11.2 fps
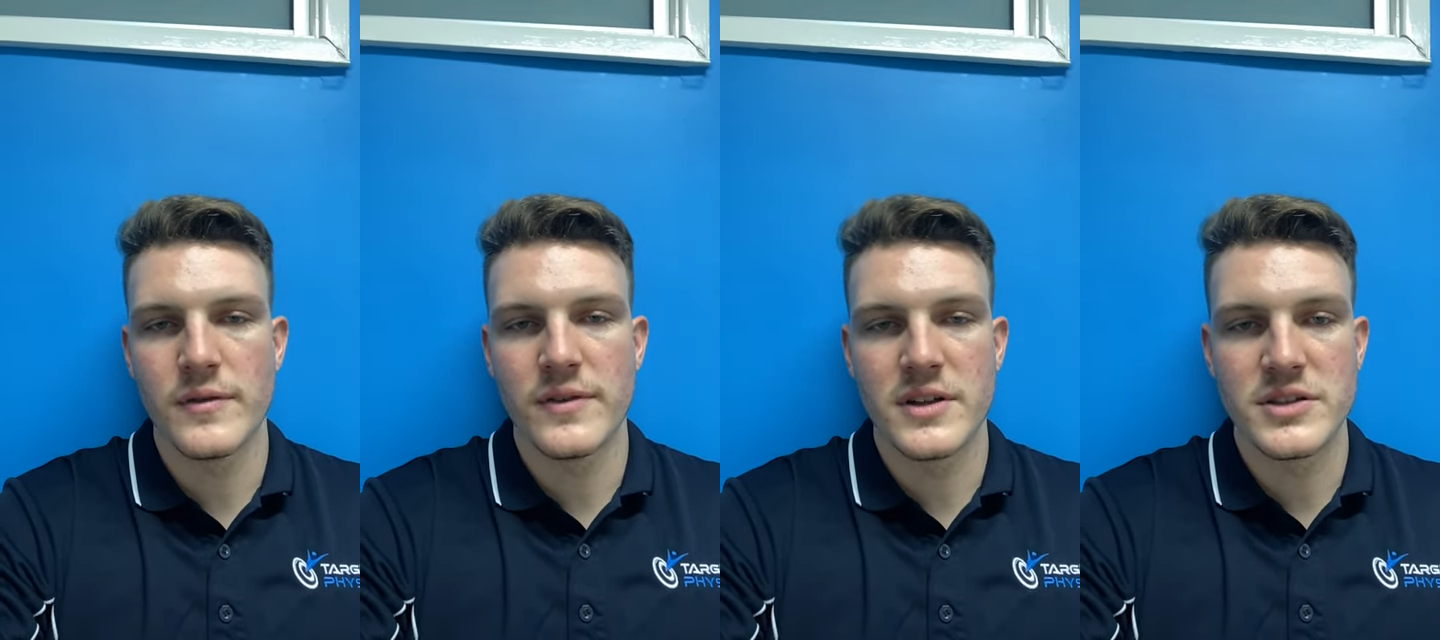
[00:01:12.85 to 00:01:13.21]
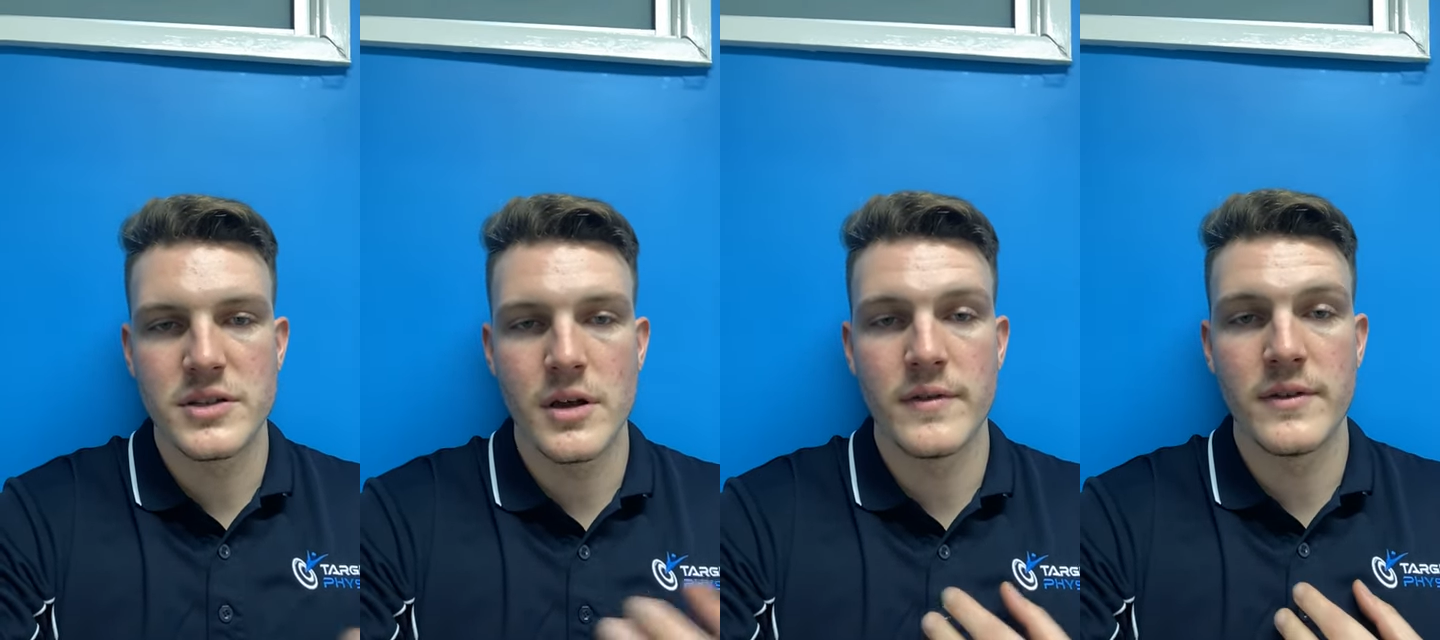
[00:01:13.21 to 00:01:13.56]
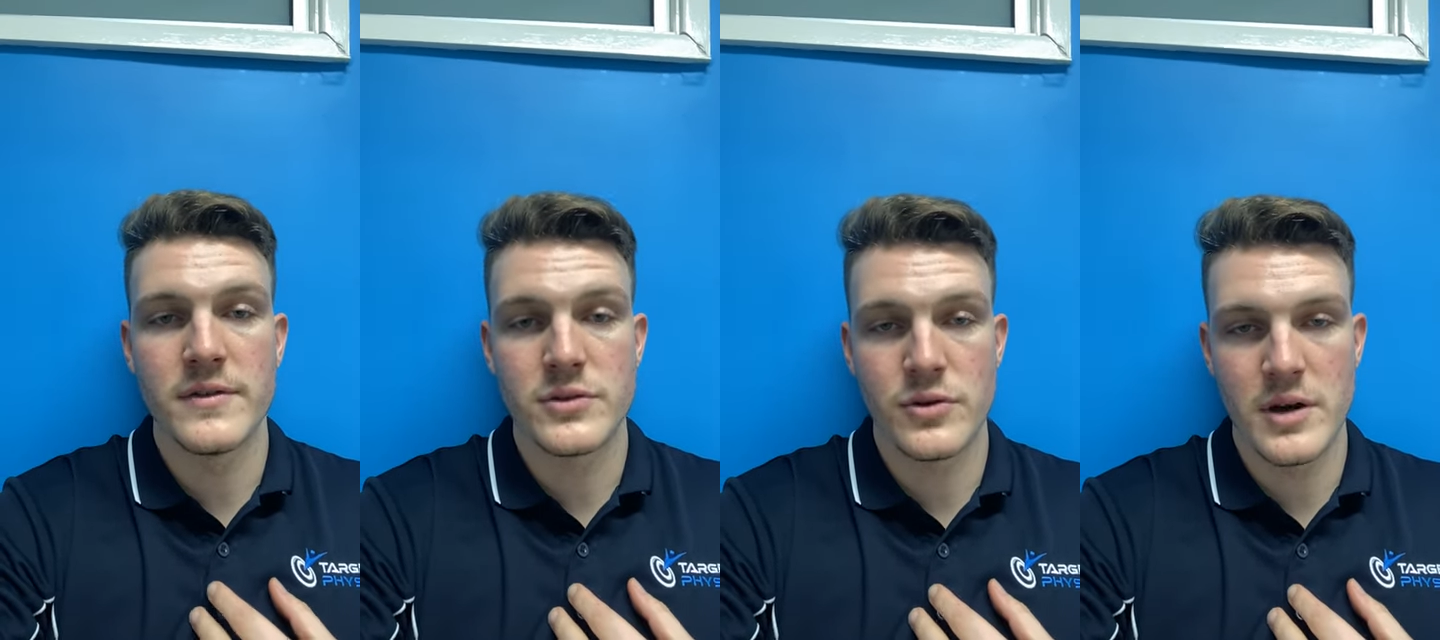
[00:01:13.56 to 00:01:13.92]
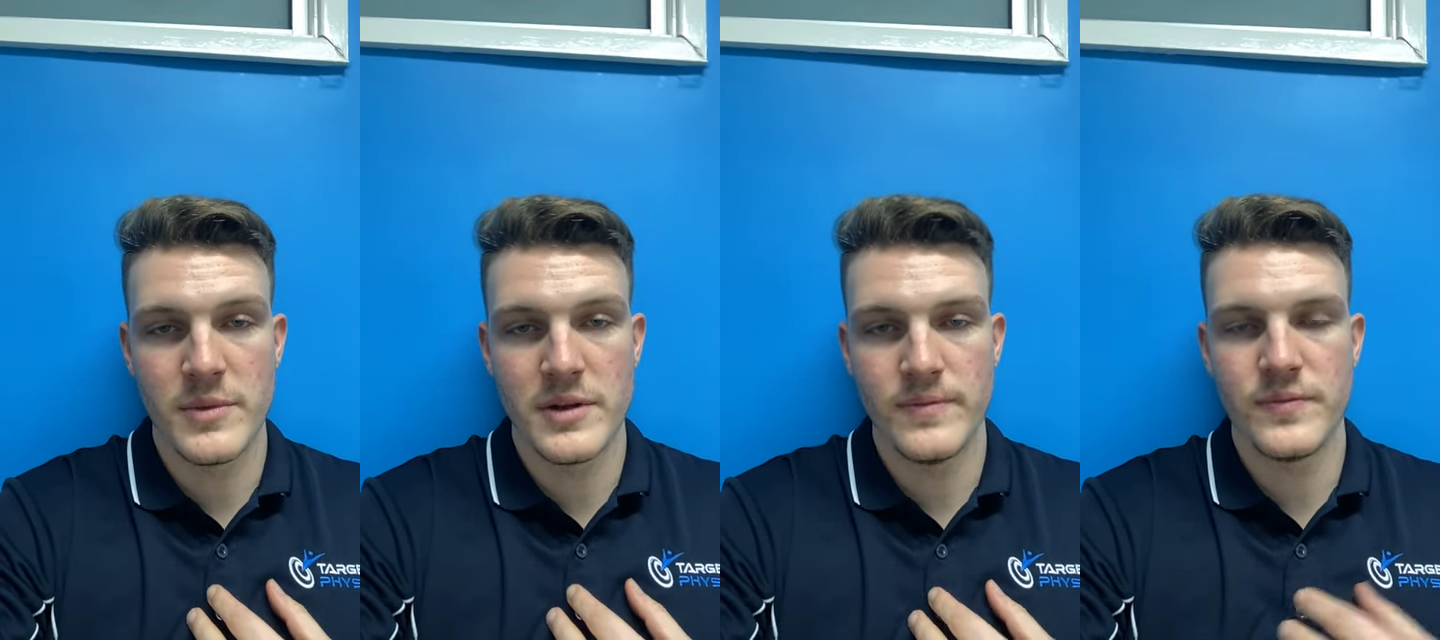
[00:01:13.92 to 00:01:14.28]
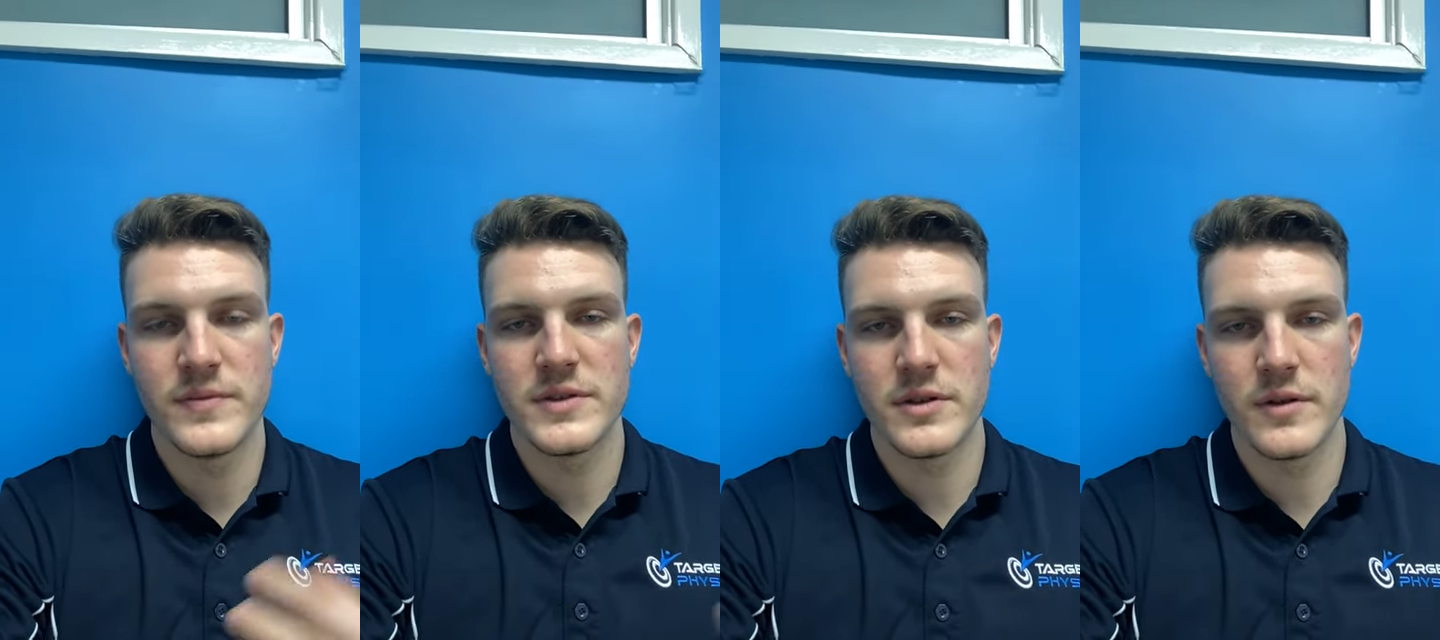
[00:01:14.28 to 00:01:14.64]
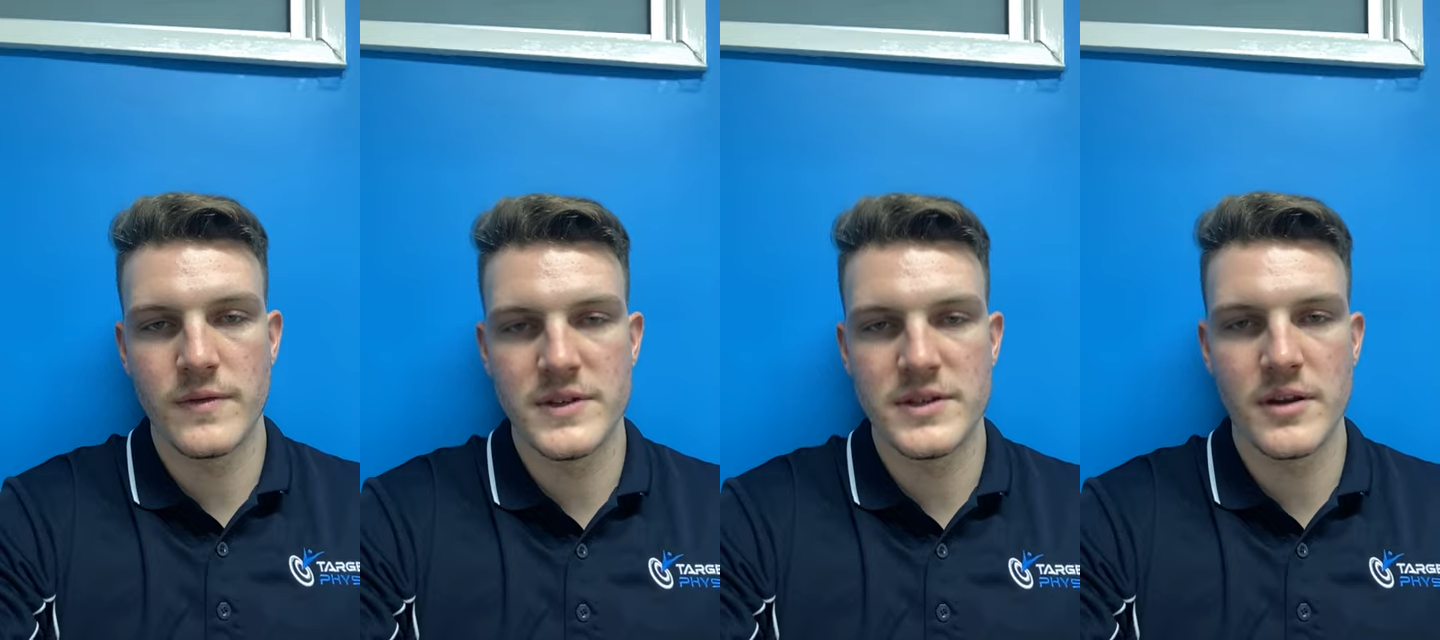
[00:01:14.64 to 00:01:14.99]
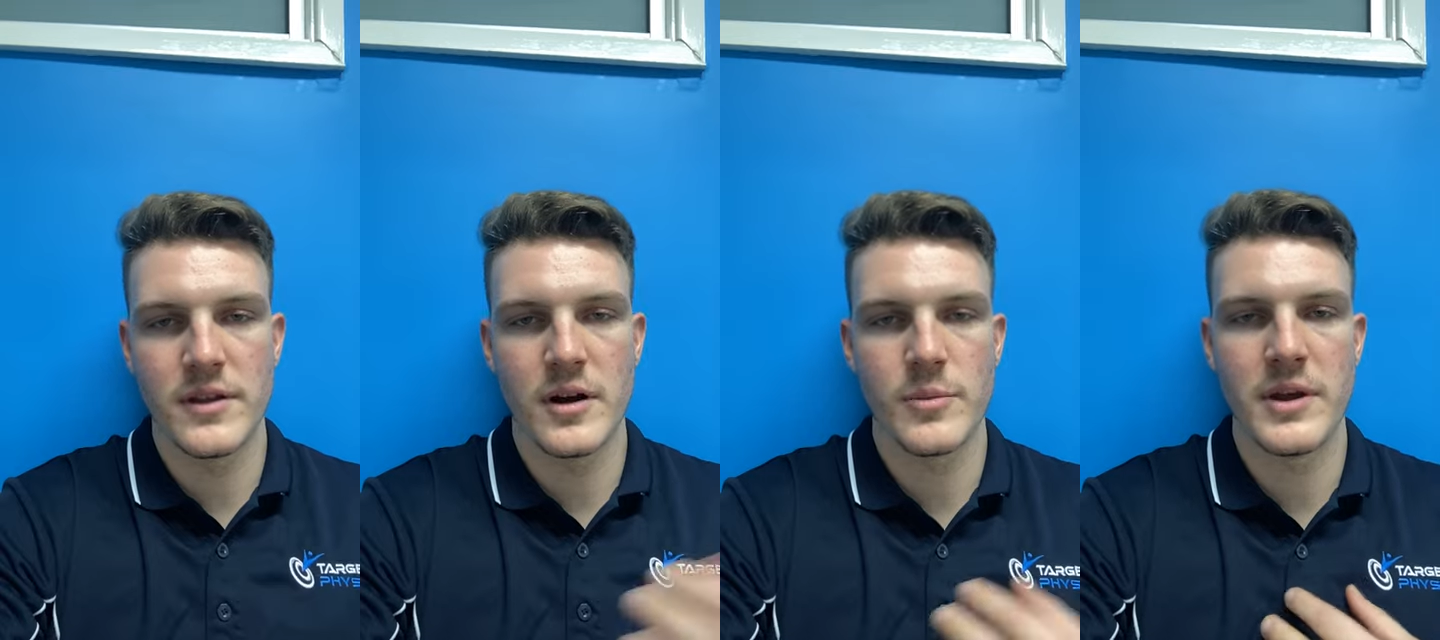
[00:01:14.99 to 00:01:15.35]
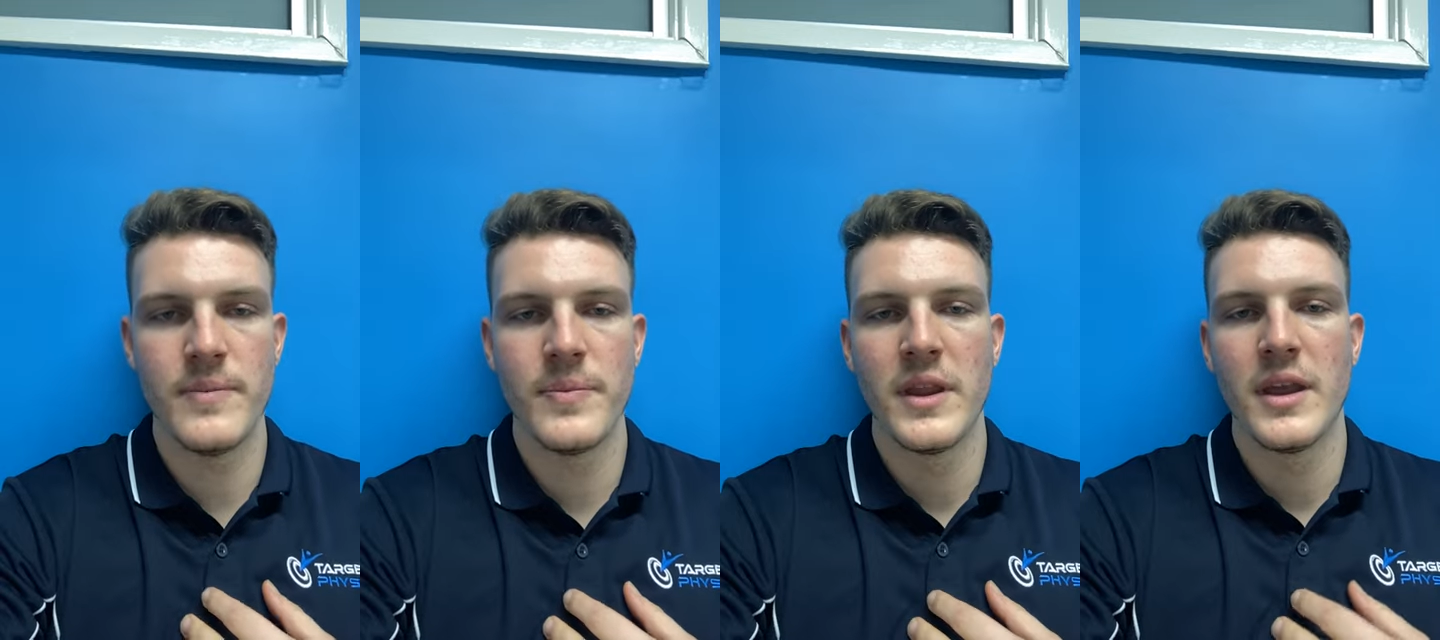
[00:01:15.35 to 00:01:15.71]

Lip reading: of conservative treatment, so physiotherapy,